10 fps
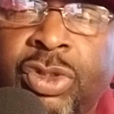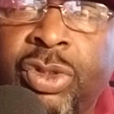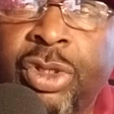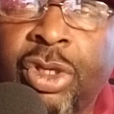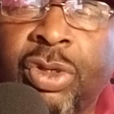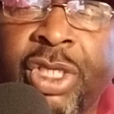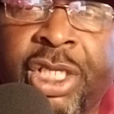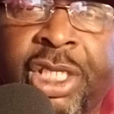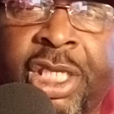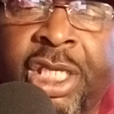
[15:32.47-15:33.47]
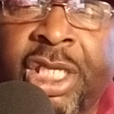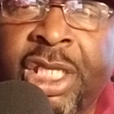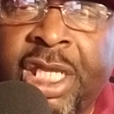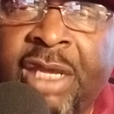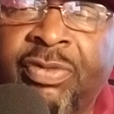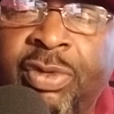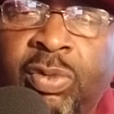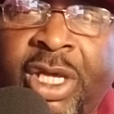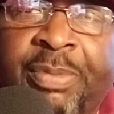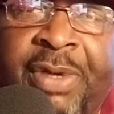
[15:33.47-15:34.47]
you know, in every
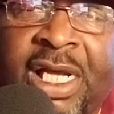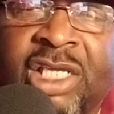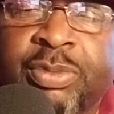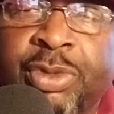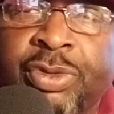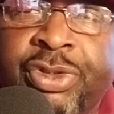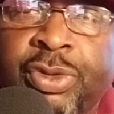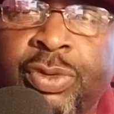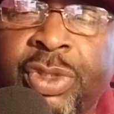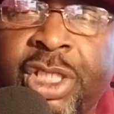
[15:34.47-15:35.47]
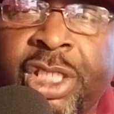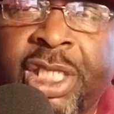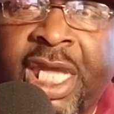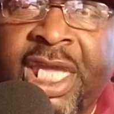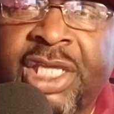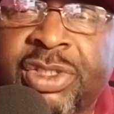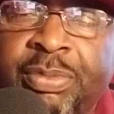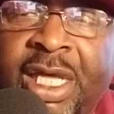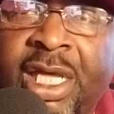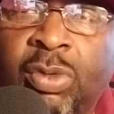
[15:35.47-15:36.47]
way possible to enhance
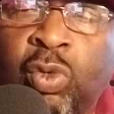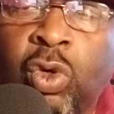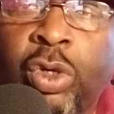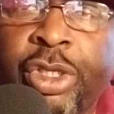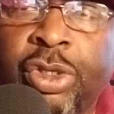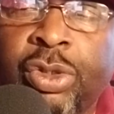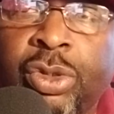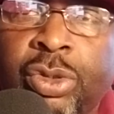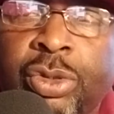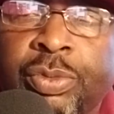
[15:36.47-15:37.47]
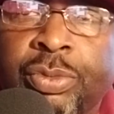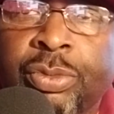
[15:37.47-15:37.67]
my warriorhood.